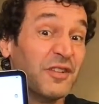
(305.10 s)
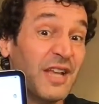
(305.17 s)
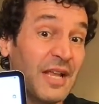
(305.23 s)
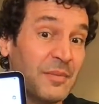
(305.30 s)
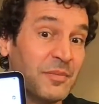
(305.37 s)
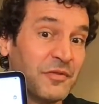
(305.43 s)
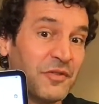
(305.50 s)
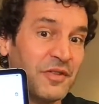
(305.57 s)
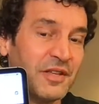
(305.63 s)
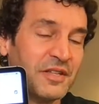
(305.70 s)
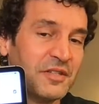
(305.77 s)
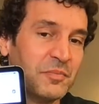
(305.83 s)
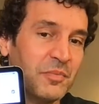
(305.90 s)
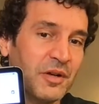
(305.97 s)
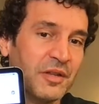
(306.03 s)
names for
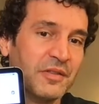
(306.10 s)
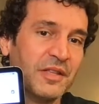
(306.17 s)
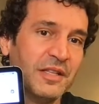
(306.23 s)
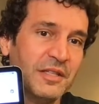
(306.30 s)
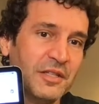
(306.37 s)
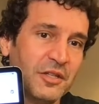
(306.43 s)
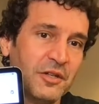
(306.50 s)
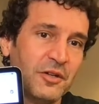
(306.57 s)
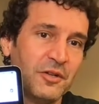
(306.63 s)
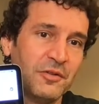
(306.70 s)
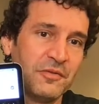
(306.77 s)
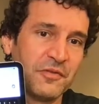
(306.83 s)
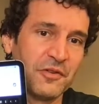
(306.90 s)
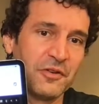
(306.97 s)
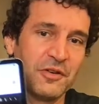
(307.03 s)
this, but the little
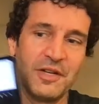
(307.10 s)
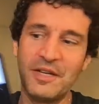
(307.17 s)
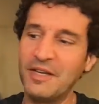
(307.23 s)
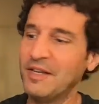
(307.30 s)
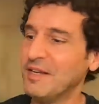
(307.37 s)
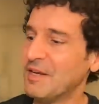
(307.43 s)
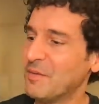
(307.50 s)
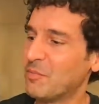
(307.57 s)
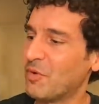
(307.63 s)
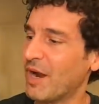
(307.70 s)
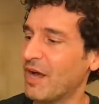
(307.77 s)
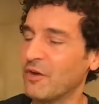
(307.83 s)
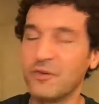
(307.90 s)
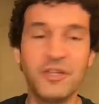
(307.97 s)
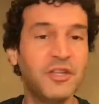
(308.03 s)
furry
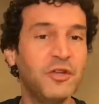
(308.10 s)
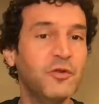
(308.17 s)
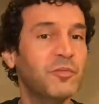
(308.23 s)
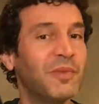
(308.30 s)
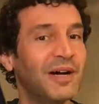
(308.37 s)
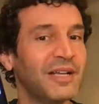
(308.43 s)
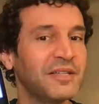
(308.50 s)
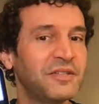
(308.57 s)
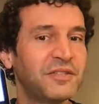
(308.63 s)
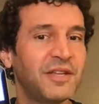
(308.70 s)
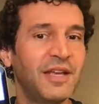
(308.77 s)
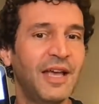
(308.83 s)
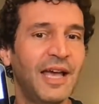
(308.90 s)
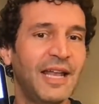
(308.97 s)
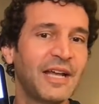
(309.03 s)
brown cute mice.
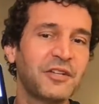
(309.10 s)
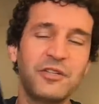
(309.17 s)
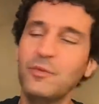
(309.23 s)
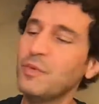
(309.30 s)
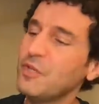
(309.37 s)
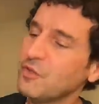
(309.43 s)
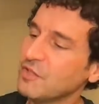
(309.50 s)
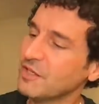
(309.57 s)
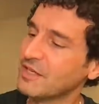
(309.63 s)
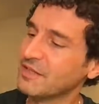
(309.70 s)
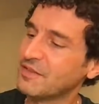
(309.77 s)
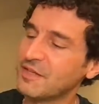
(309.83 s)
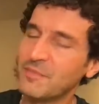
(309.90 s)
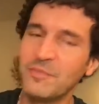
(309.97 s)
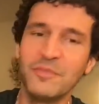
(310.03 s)
And actually, when you look at
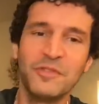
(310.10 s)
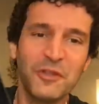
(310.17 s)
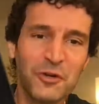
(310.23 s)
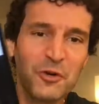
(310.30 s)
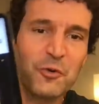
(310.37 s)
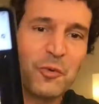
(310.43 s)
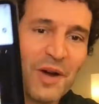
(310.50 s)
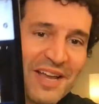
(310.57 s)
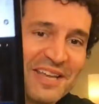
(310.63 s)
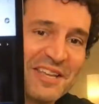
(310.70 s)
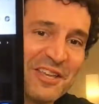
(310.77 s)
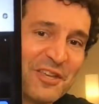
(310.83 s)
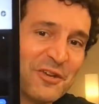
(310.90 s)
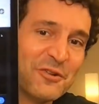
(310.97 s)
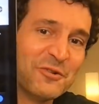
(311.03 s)
them, they're quite
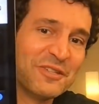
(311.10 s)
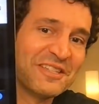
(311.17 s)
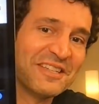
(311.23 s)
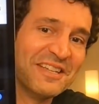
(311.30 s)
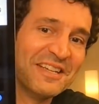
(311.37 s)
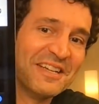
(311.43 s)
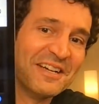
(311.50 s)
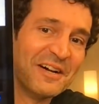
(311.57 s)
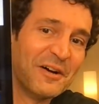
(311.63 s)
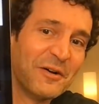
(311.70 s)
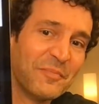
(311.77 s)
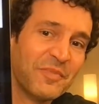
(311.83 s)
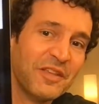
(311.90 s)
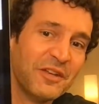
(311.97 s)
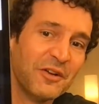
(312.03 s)
cute.
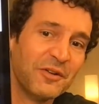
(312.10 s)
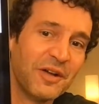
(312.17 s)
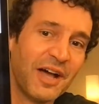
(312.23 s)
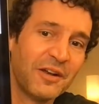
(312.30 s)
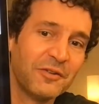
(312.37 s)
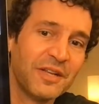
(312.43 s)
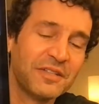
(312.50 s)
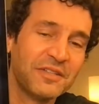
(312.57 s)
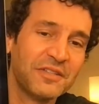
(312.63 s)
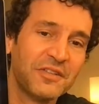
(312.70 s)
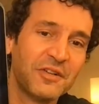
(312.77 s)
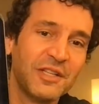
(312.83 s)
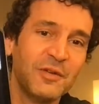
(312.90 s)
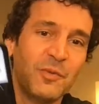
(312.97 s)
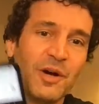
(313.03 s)
You know, I don't
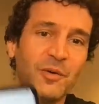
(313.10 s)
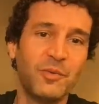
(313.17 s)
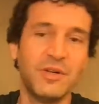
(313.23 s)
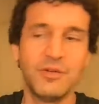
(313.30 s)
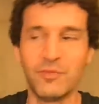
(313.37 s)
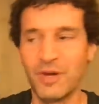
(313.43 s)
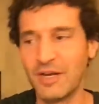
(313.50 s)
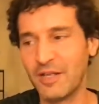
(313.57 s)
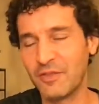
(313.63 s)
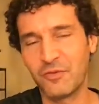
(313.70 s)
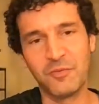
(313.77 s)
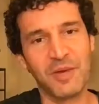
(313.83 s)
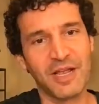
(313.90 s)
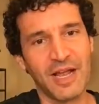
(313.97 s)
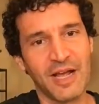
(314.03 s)
necessarily want one running through
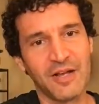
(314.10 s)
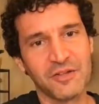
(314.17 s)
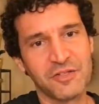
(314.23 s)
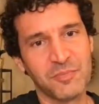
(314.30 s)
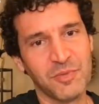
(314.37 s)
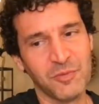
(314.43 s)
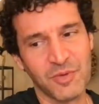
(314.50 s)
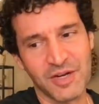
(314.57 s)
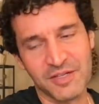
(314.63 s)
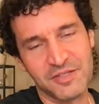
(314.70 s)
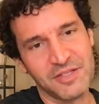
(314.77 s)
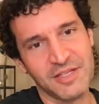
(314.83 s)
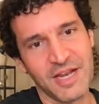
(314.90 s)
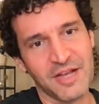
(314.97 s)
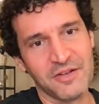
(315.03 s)
my house, but when I
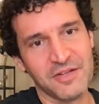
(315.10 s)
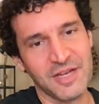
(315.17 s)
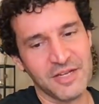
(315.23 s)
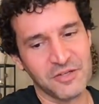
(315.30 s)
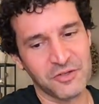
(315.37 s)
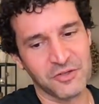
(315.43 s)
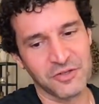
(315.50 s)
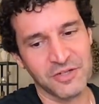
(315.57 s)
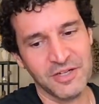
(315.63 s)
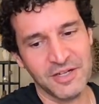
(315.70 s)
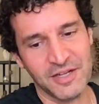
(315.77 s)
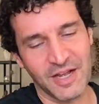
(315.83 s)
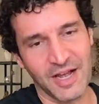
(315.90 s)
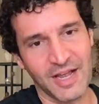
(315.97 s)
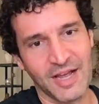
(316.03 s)
see it out in nature,
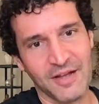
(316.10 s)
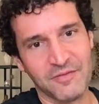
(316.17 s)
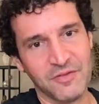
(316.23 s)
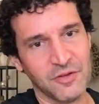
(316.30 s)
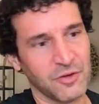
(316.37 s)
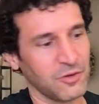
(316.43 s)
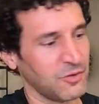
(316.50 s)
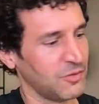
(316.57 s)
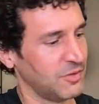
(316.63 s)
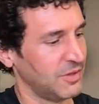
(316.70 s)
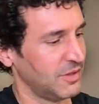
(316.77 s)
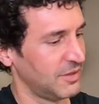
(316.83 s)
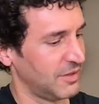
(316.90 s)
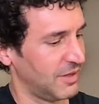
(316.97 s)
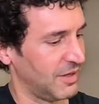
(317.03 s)
I have no
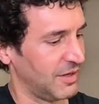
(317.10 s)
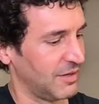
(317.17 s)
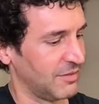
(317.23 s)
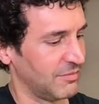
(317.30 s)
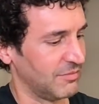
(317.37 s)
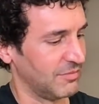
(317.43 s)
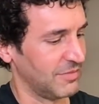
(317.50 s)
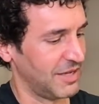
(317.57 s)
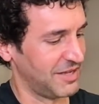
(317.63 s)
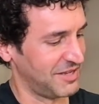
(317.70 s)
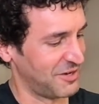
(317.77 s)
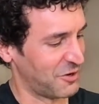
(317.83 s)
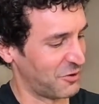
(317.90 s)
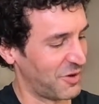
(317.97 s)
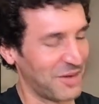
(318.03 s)

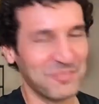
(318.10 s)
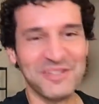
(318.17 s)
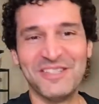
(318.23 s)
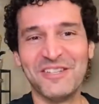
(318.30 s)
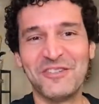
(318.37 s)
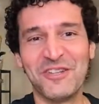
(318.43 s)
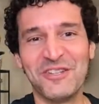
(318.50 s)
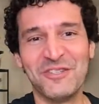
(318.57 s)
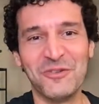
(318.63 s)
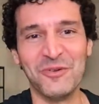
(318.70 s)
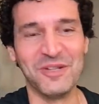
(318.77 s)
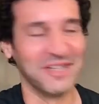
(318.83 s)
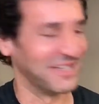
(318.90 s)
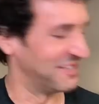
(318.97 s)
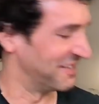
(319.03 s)
no opposition to
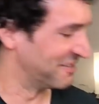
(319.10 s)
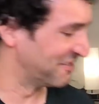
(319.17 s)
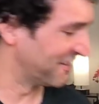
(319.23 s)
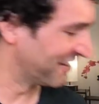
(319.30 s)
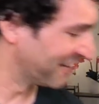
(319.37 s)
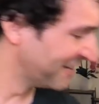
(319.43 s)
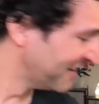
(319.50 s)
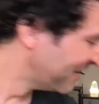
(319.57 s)
it existing.